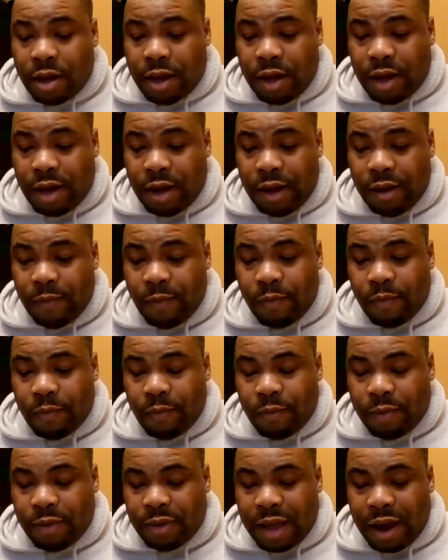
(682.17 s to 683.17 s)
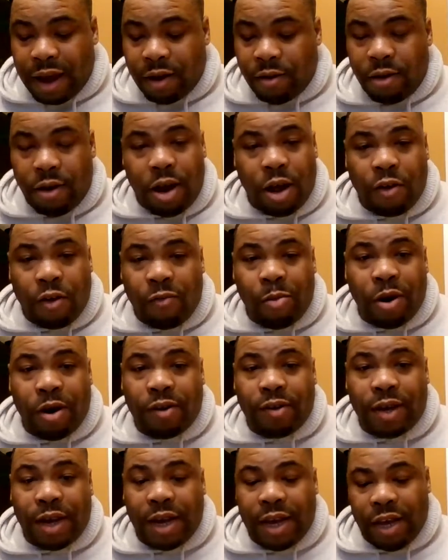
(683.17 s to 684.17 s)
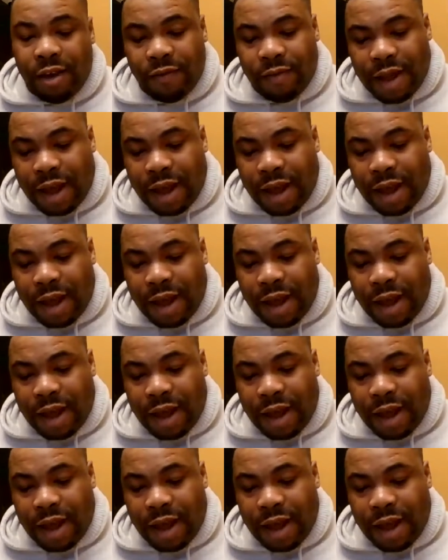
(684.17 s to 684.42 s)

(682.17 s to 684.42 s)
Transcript: title along with Parasite Eve.